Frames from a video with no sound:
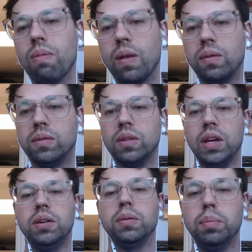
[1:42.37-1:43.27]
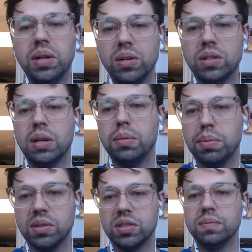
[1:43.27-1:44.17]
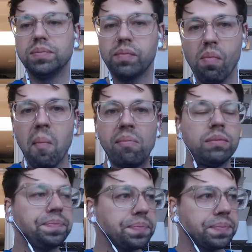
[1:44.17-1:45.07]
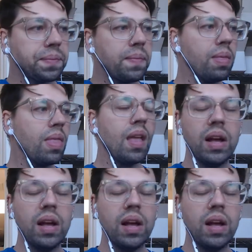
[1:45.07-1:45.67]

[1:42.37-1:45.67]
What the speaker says: lighter beer type of person. I like